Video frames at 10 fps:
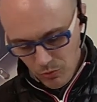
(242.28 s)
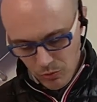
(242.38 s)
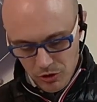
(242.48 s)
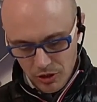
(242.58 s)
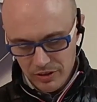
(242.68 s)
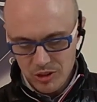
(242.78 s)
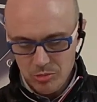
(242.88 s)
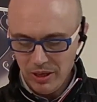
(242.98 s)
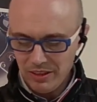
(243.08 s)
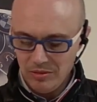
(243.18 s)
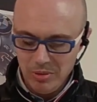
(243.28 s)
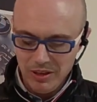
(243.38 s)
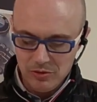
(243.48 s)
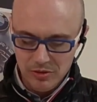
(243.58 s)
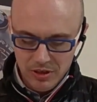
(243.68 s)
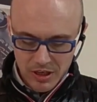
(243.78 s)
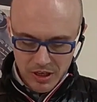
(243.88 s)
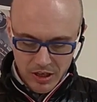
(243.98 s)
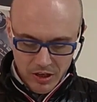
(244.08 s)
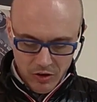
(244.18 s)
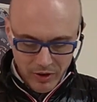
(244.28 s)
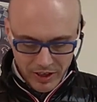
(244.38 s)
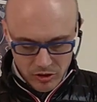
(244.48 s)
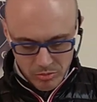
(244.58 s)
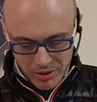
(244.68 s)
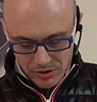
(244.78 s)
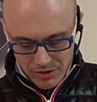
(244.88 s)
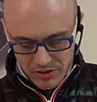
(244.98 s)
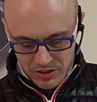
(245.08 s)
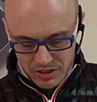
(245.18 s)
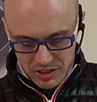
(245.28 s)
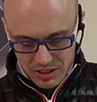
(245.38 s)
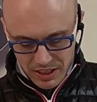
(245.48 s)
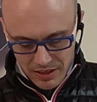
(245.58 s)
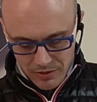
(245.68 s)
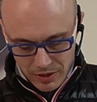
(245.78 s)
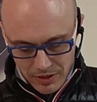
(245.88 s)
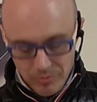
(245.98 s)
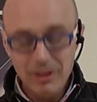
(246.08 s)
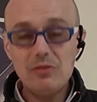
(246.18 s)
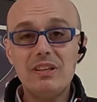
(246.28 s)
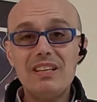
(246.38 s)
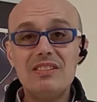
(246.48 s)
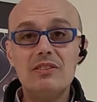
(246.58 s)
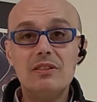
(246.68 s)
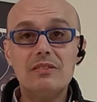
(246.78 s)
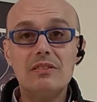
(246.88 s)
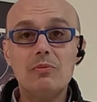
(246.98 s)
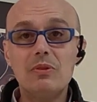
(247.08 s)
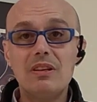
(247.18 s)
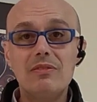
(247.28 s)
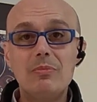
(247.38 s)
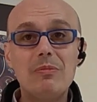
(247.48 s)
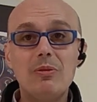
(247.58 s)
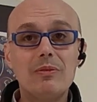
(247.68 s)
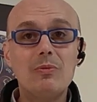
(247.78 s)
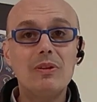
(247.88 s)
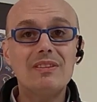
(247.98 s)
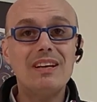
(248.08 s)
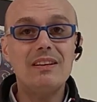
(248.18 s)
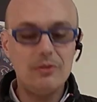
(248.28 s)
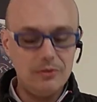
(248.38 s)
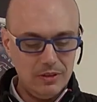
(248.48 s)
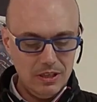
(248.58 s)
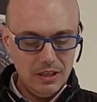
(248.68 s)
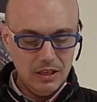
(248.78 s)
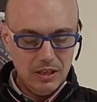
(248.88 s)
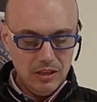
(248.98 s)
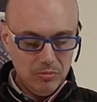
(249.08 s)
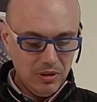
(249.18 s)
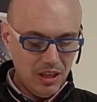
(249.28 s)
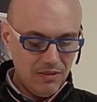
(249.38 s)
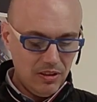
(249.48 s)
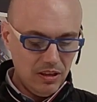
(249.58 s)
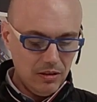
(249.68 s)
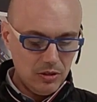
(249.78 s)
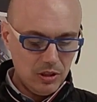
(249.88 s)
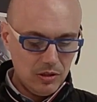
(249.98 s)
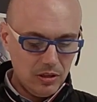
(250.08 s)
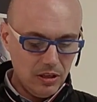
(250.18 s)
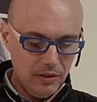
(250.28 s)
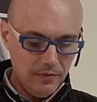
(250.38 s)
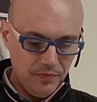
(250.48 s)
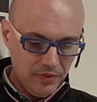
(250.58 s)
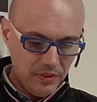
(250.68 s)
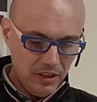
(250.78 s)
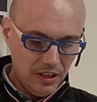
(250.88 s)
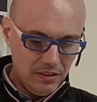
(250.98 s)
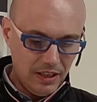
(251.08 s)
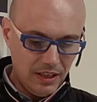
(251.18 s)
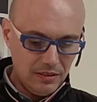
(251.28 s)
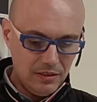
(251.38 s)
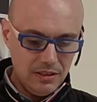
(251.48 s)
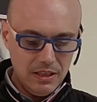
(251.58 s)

you don't expect in petrol. Why should petrol have this inside? Well, petrol is dirty, whatever people will tell you. But everything looks still intact.